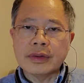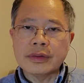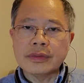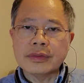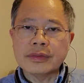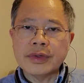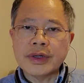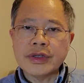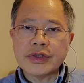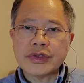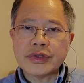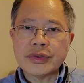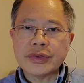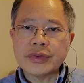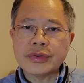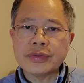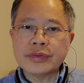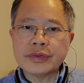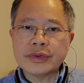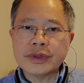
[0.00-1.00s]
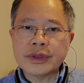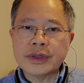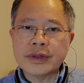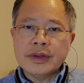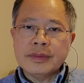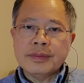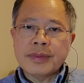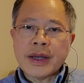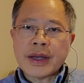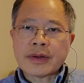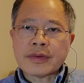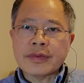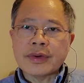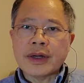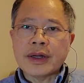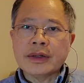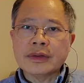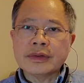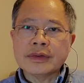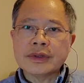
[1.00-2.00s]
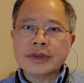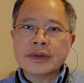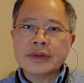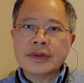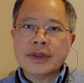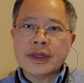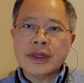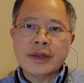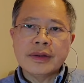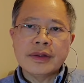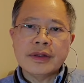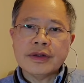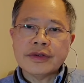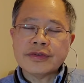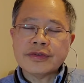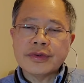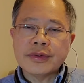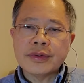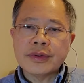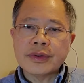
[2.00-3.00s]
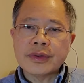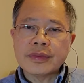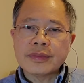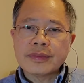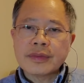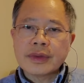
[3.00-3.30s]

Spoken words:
racial background, and therefore